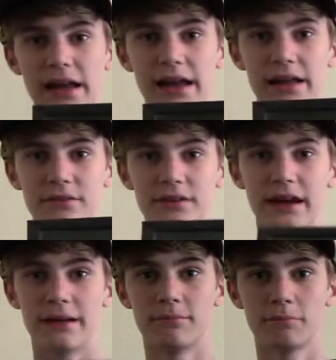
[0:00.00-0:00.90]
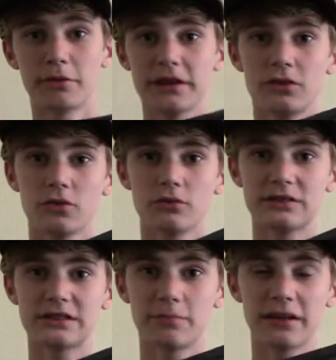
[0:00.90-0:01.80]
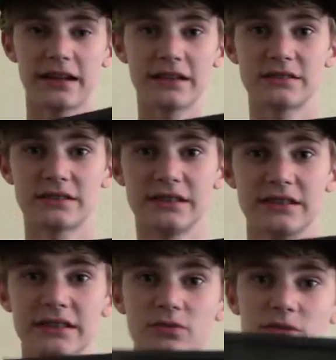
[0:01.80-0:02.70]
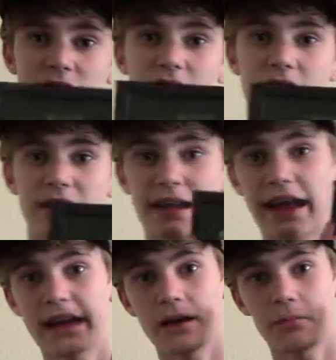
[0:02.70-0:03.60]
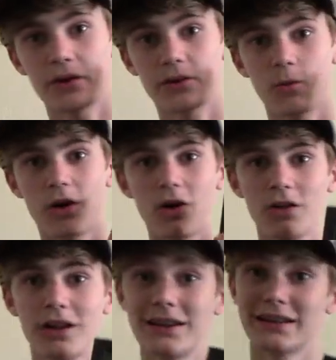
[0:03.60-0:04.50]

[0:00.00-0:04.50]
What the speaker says: And yeah, pretty cool display case. See, this one you can like hang up on your wall.